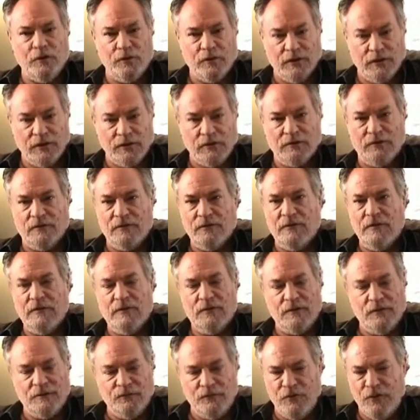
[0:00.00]
noting,
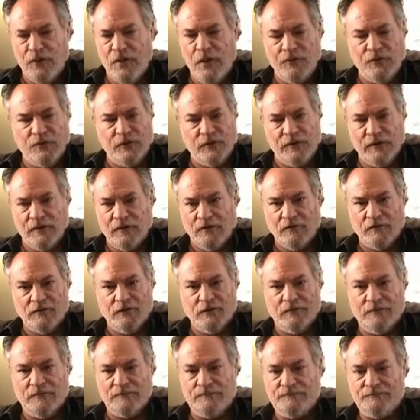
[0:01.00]
if nothing
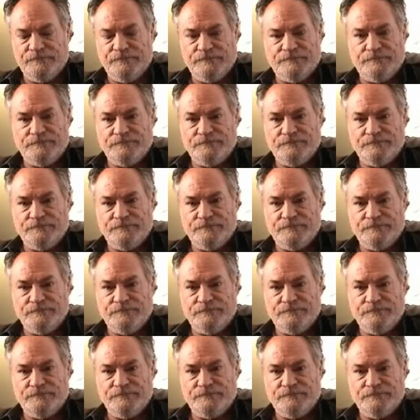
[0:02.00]
else.